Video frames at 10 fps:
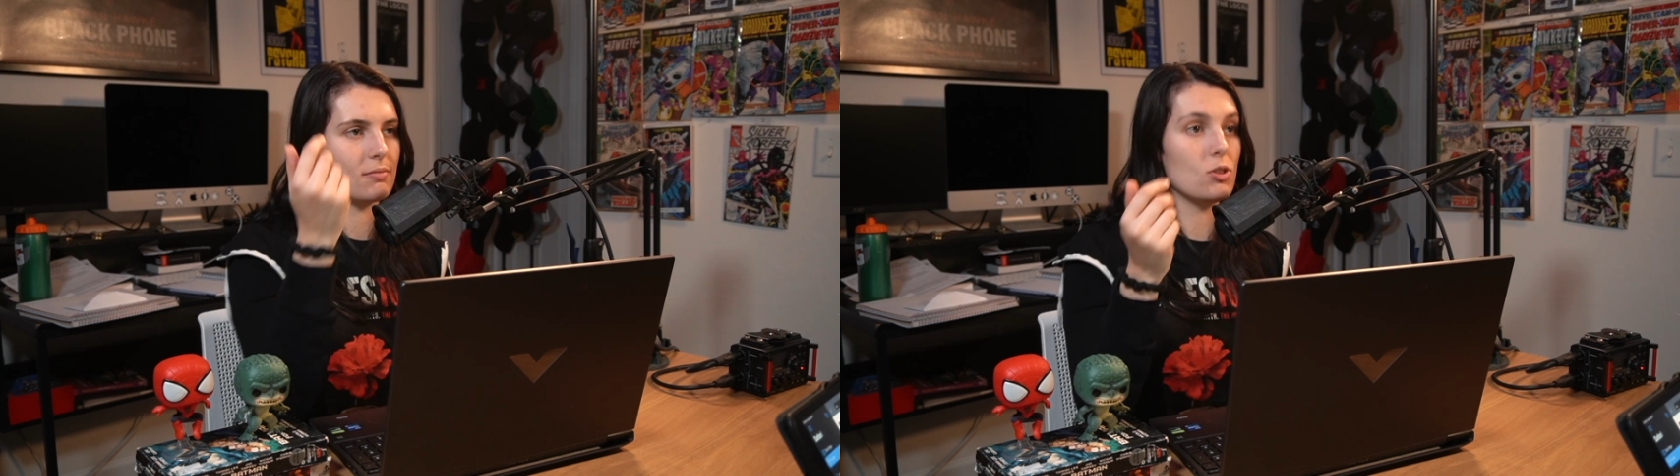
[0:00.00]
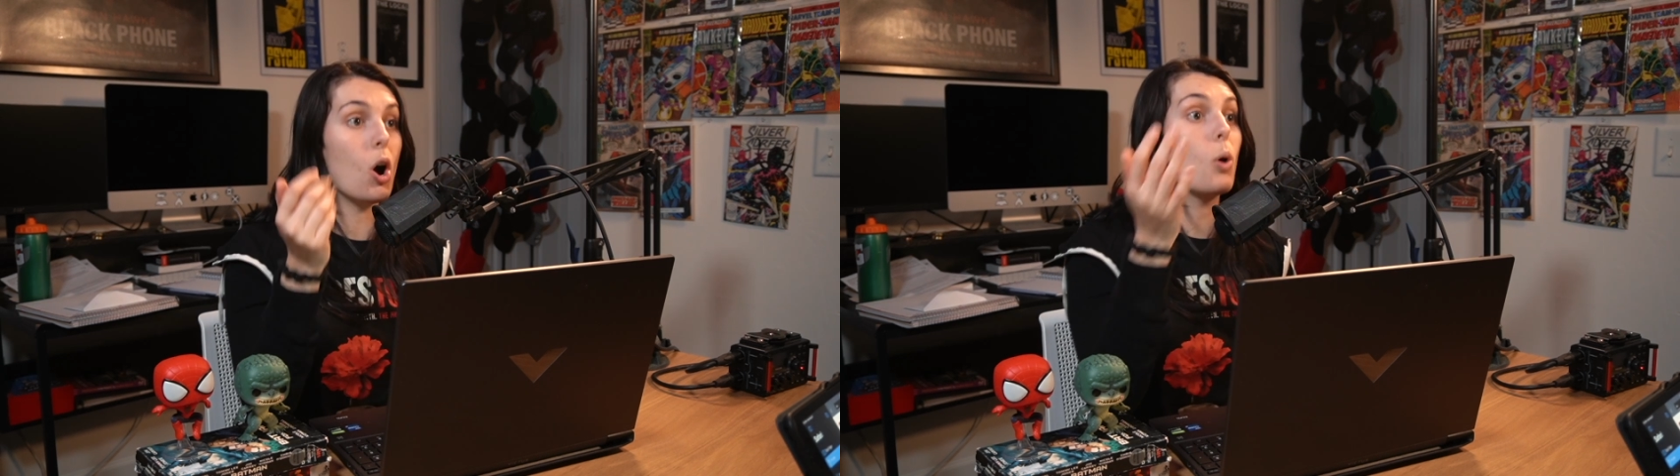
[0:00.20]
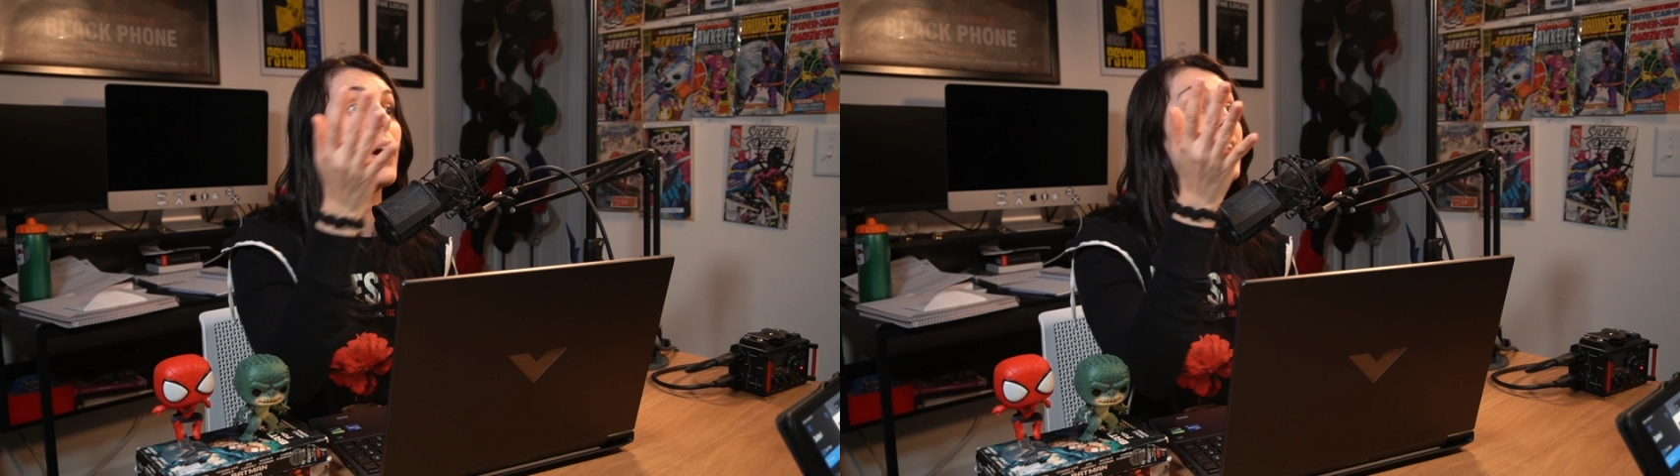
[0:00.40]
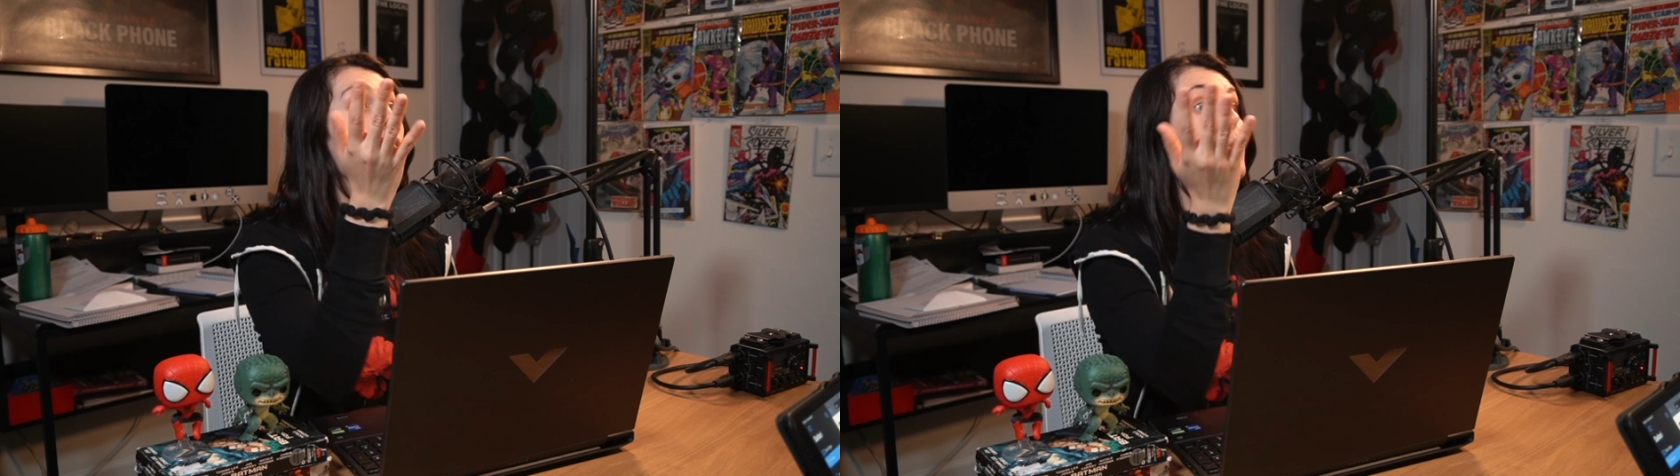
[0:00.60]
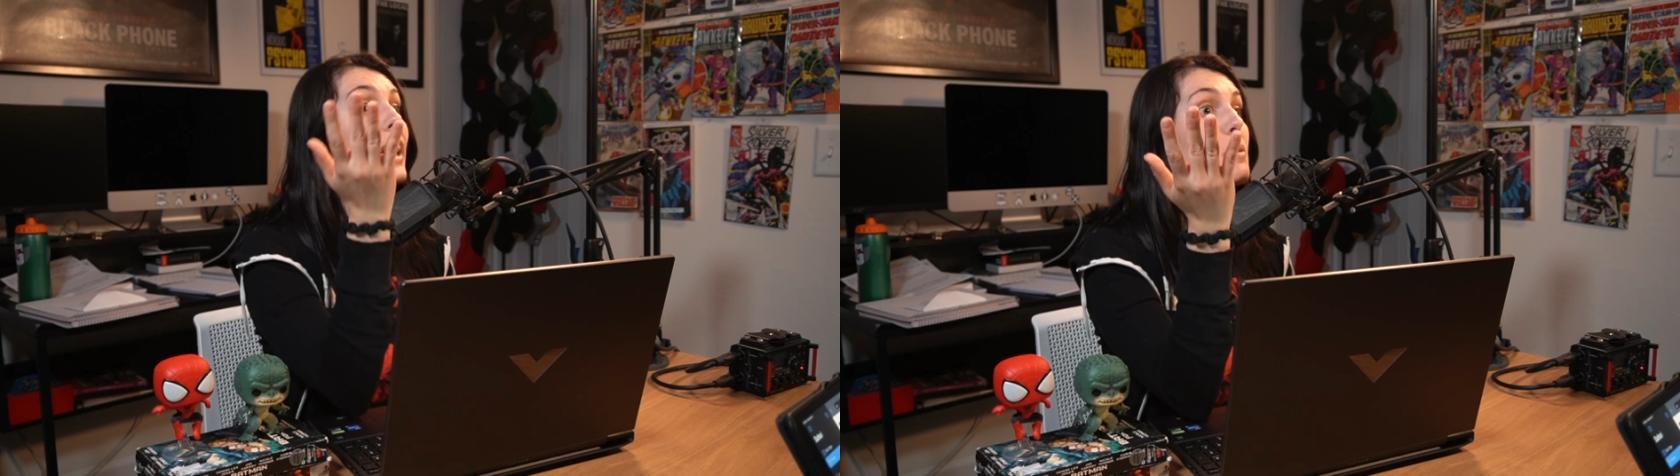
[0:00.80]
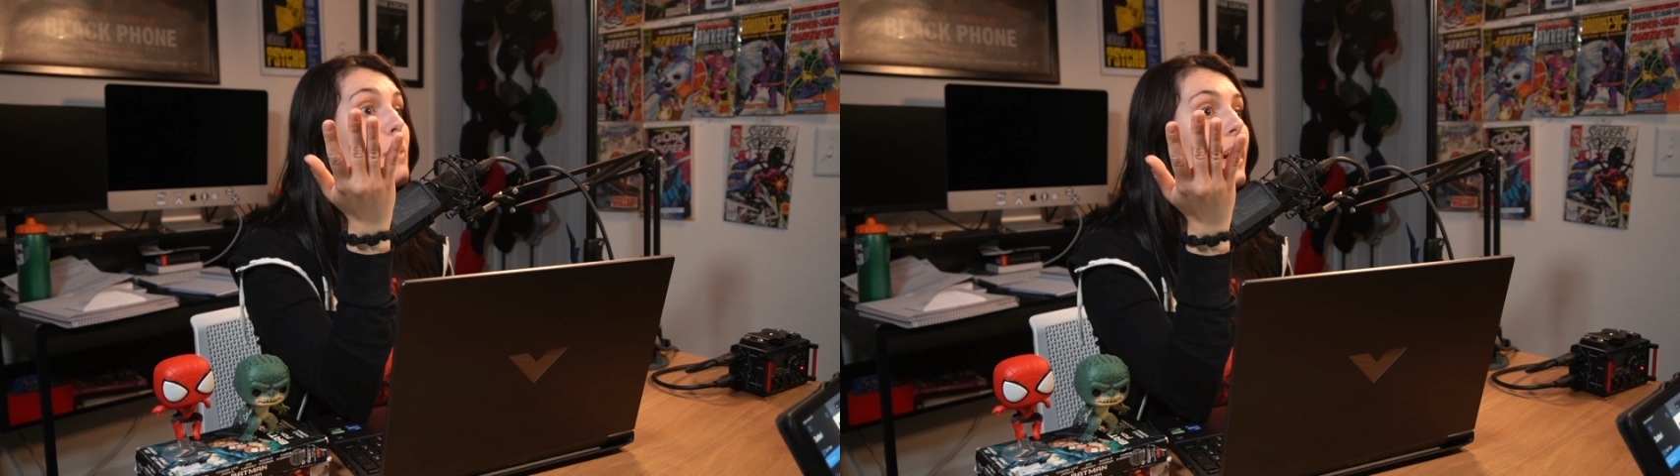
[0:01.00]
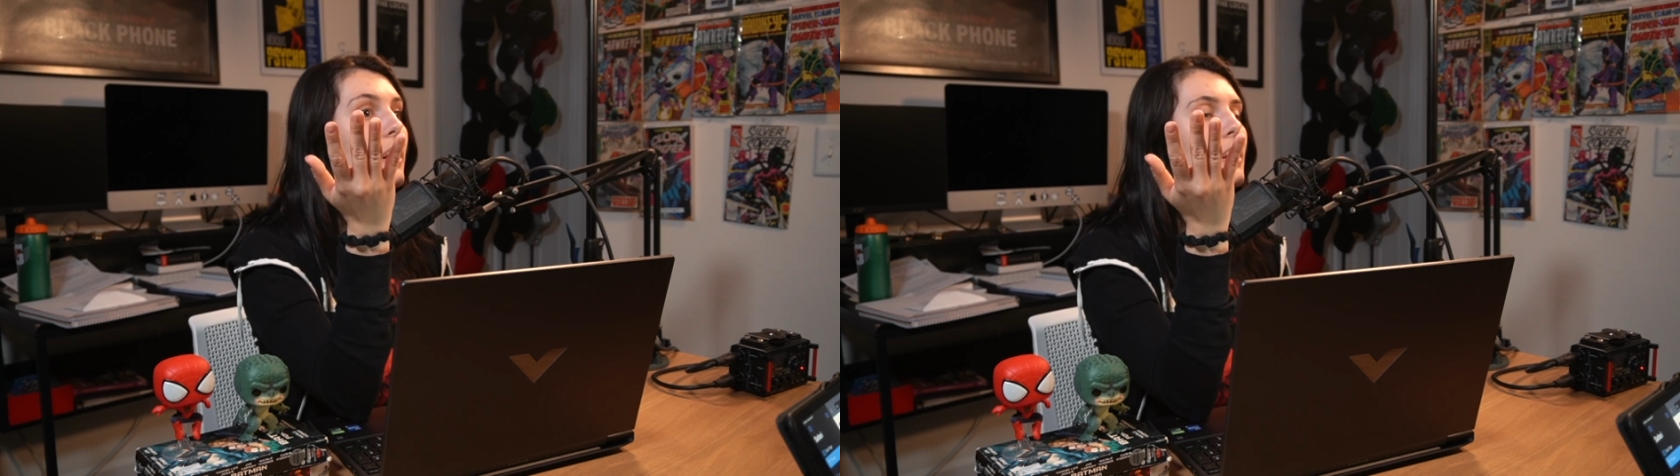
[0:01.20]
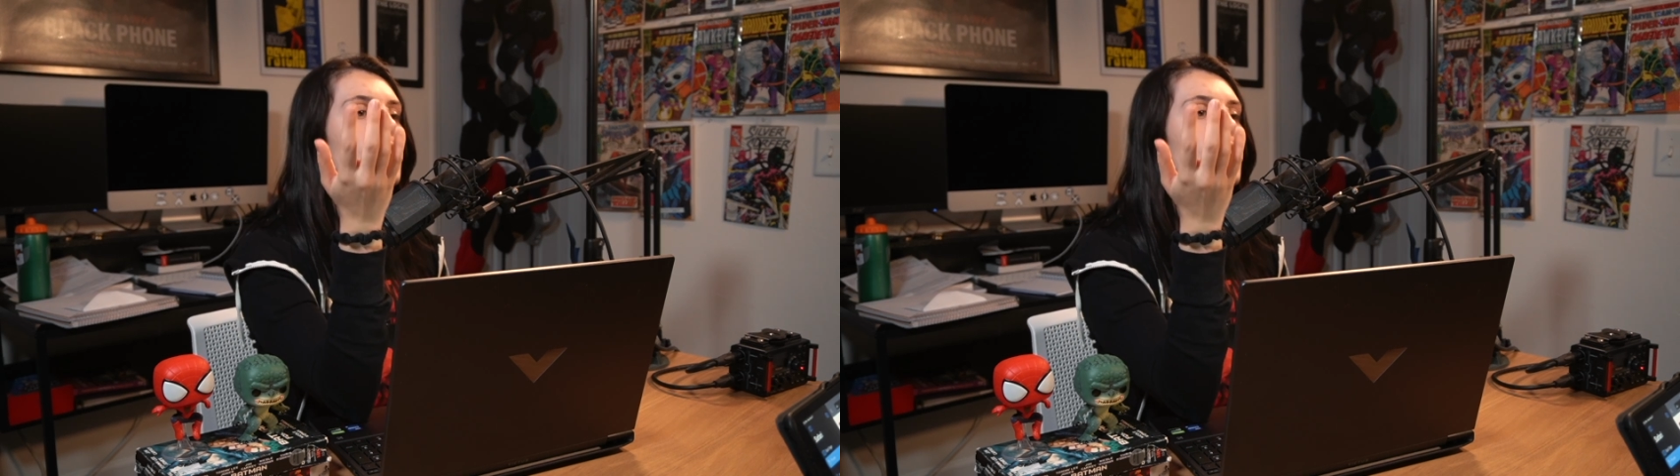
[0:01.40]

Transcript: No, wait, Cocaine Bear.